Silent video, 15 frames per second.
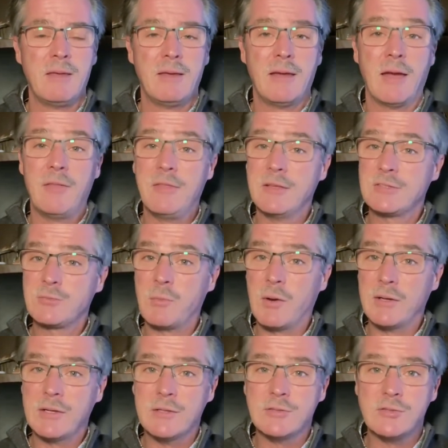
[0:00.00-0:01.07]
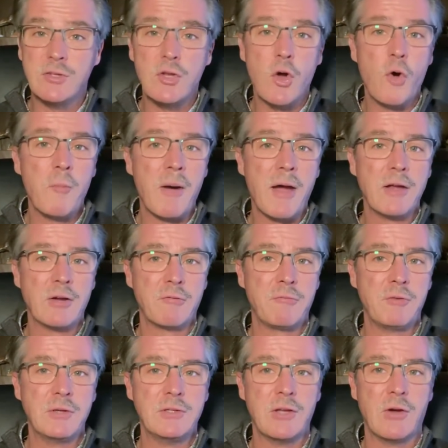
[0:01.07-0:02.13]
And this one is no minor
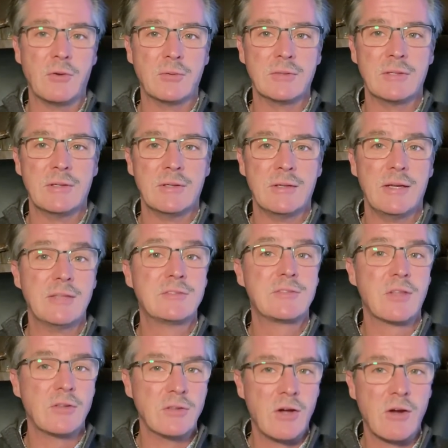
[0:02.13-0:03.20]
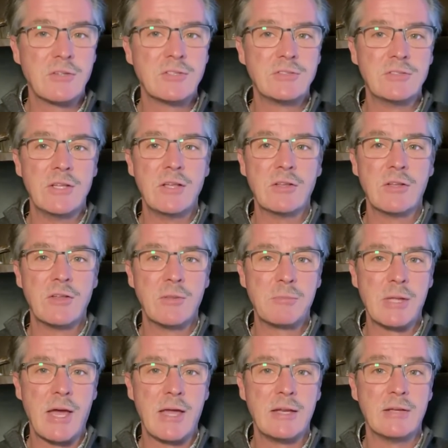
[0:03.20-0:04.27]
footnote. It's the largest deal on the
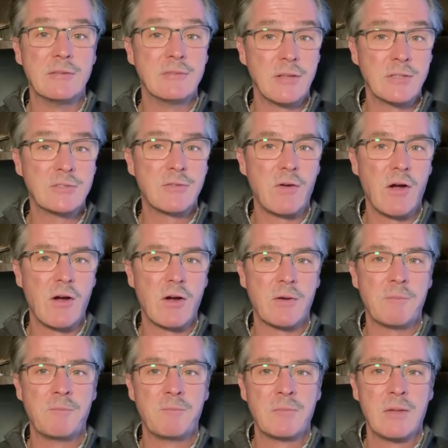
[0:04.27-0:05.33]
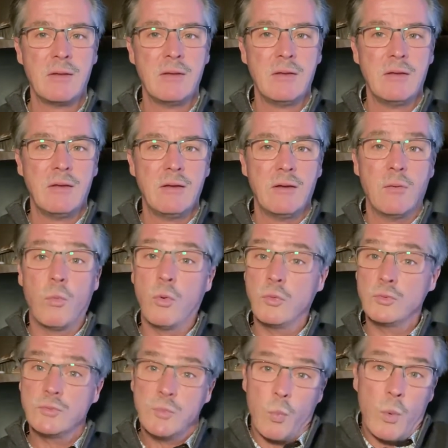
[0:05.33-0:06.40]
planet thus far.
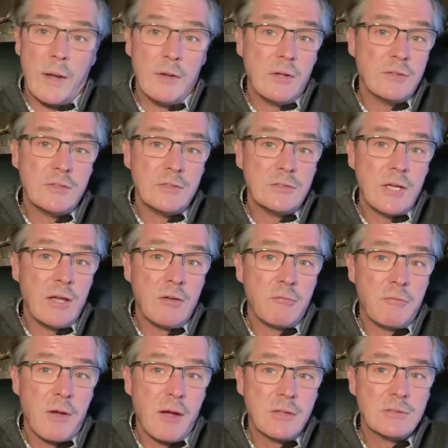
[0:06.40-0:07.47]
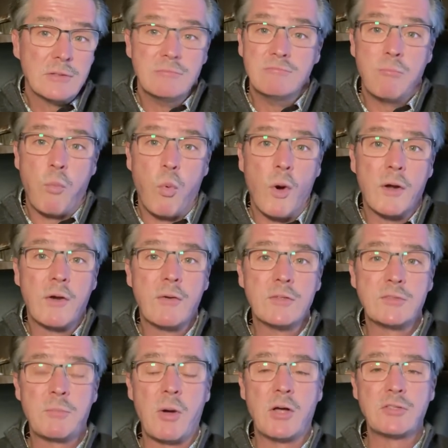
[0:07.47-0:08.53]
Well, when does it take effect, and what are
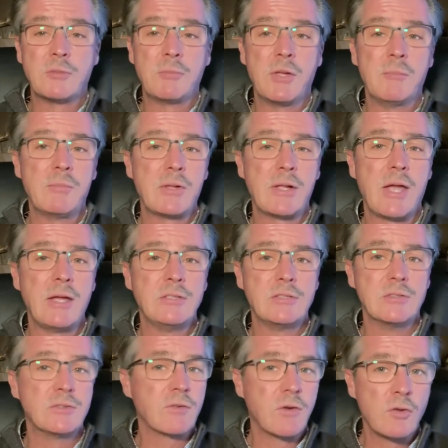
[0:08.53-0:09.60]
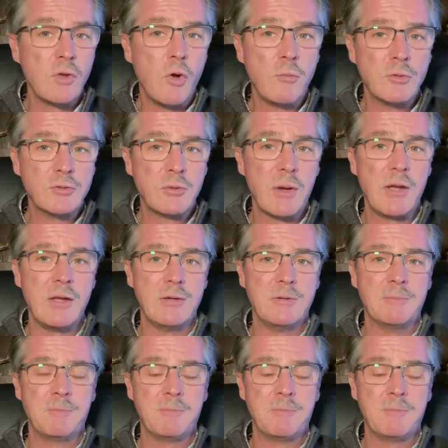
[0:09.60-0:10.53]
its possible implications for global trade?